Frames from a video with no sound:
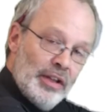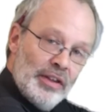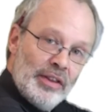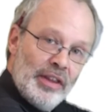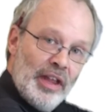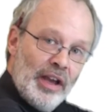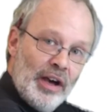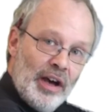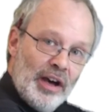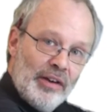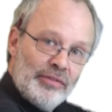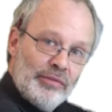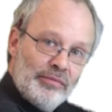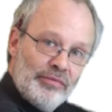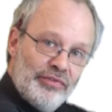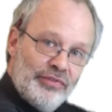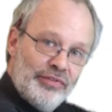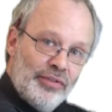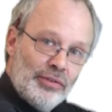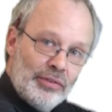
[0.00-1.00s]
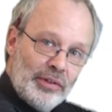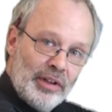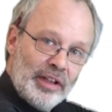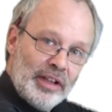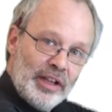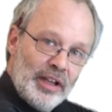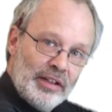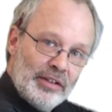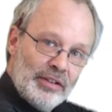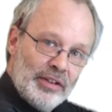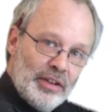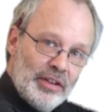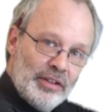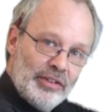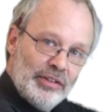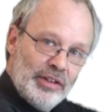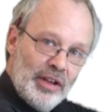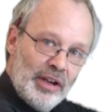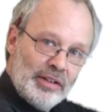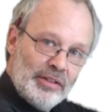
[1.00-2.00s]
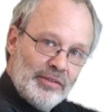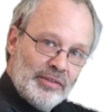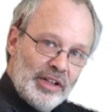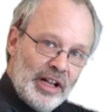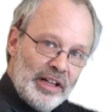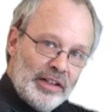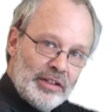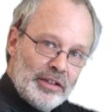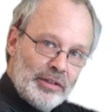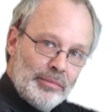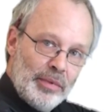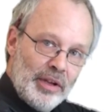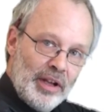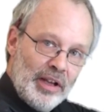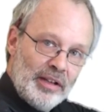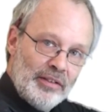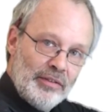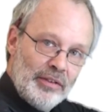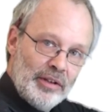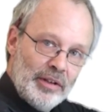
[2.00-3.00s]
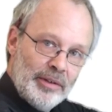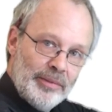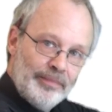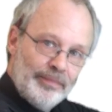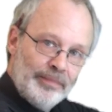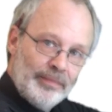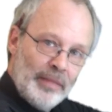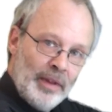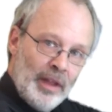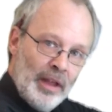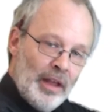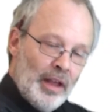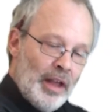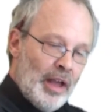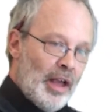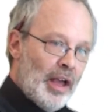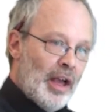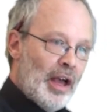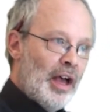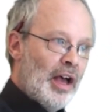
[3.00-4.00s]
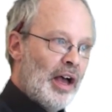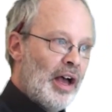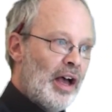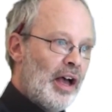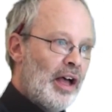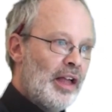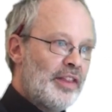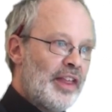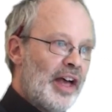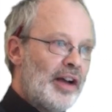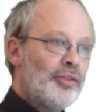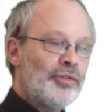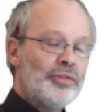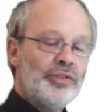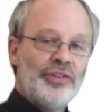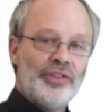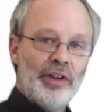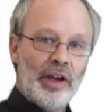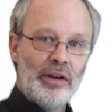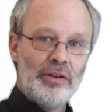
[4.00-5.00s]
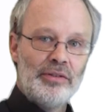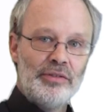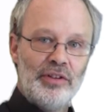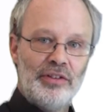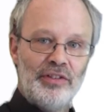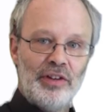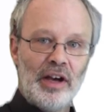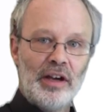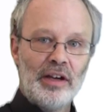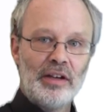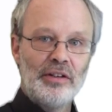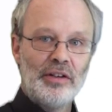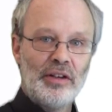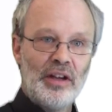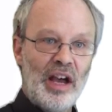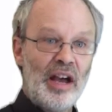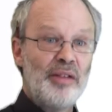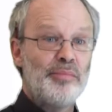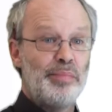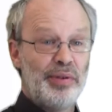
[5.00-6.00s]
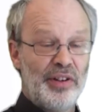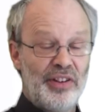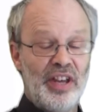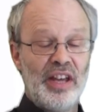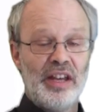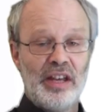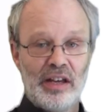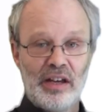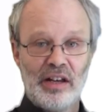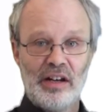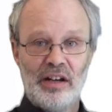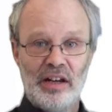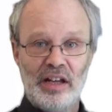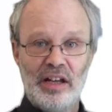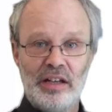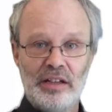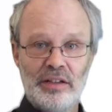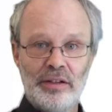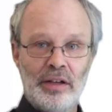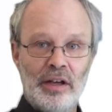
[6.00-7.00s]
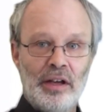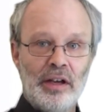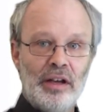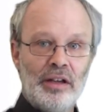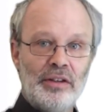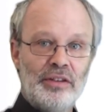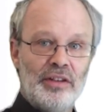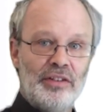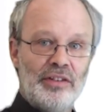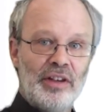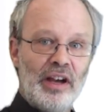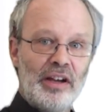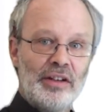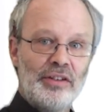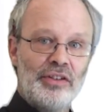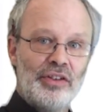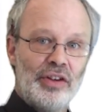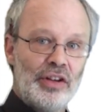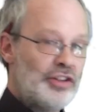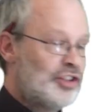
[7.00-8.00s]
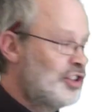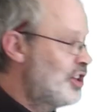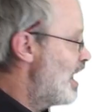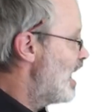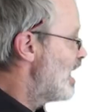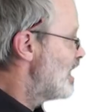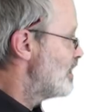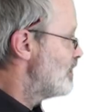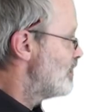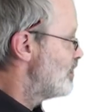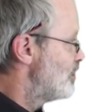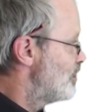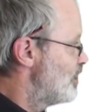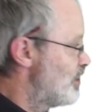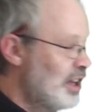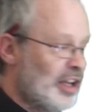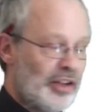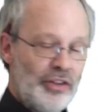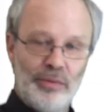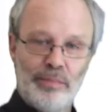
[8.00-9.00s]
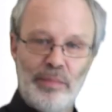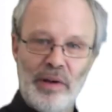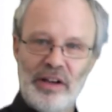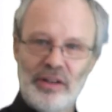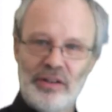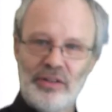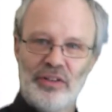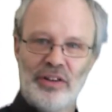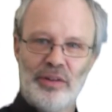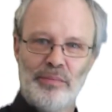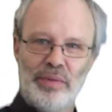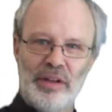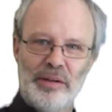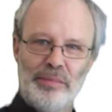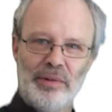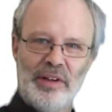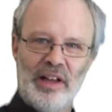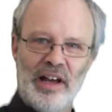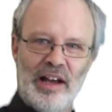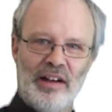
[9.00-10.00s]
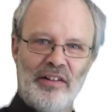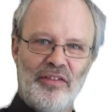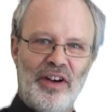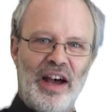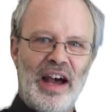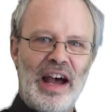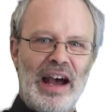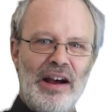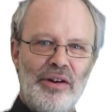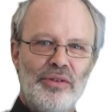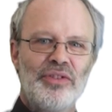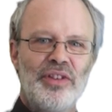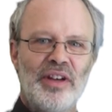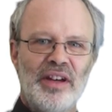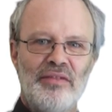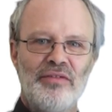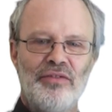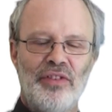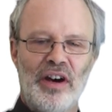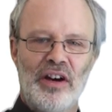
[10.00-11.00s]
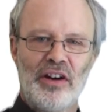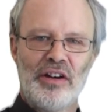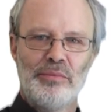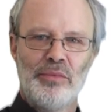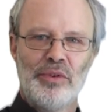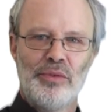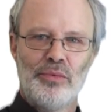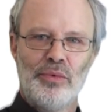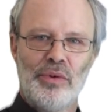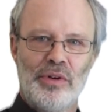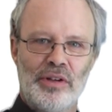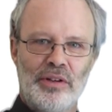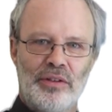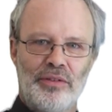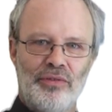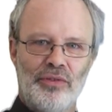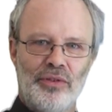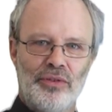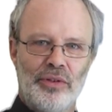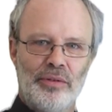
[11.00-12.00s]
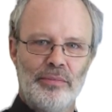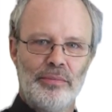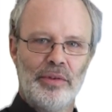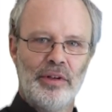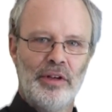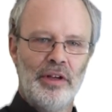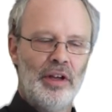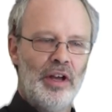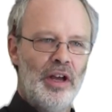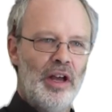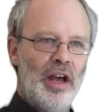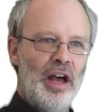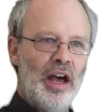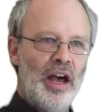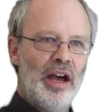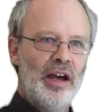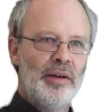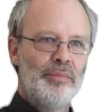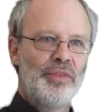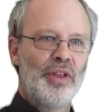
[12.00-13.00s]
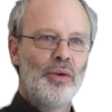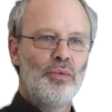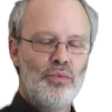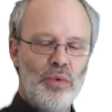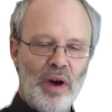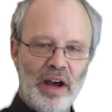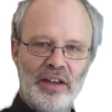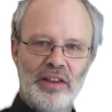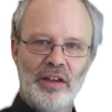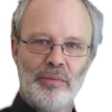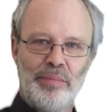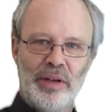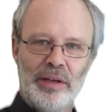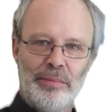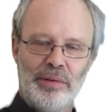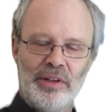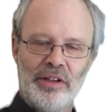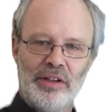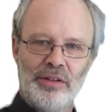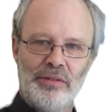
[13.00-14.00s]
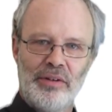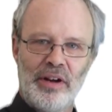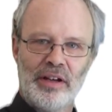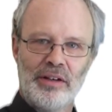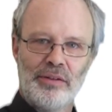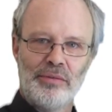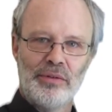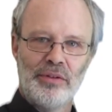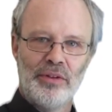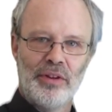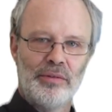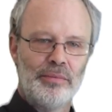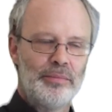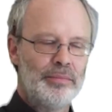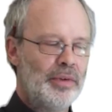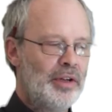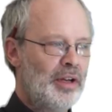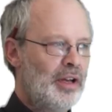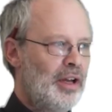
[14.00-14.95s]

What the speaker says: they are from falling into this zone of challenging behaviour. They're also designed, and particularly designed to change the experience that people have, how the environment works for them, the way that people interact with them,